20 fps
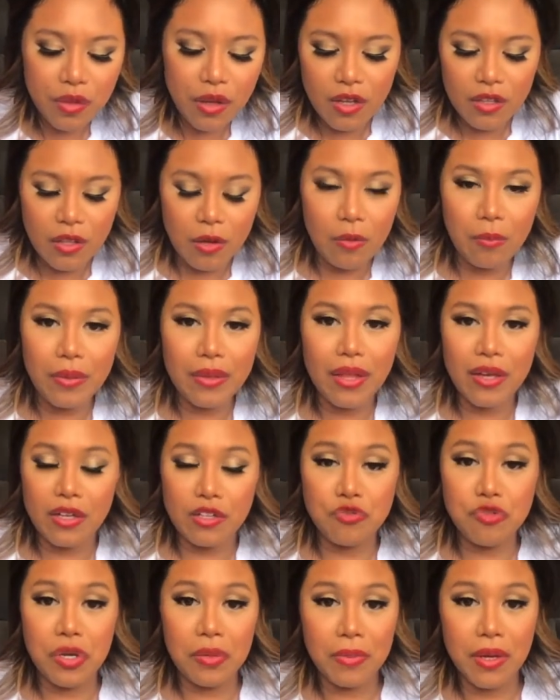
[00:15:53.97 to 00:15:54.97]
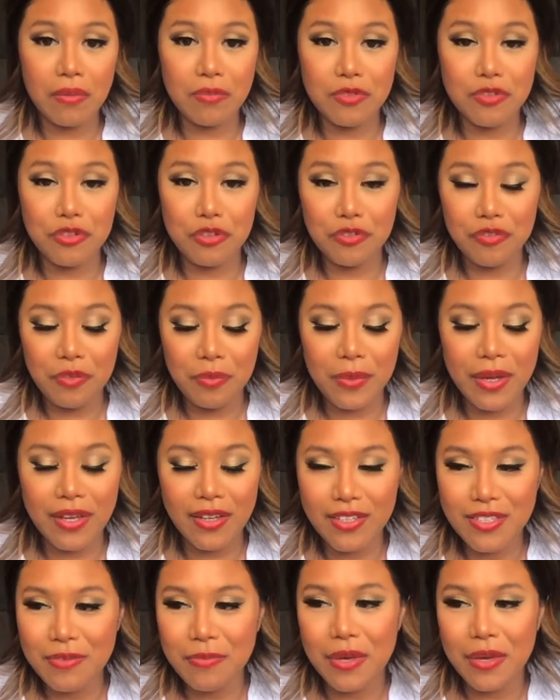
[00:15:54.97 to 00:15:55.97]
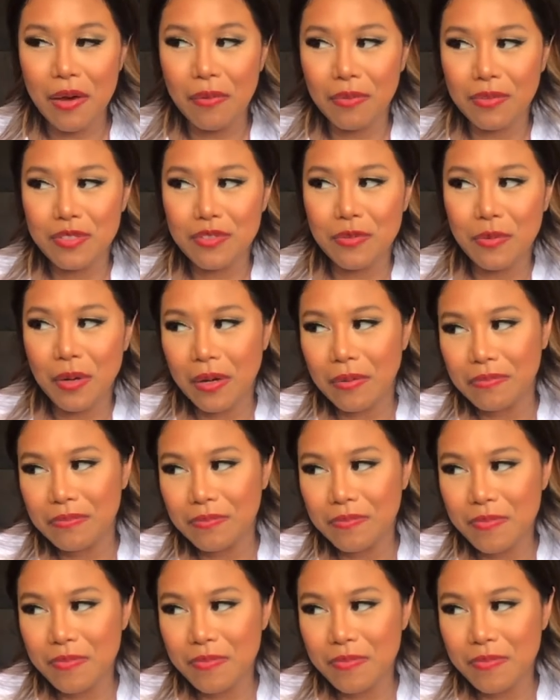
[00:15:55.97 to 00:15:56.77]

that would be like a dream come true for me to be able to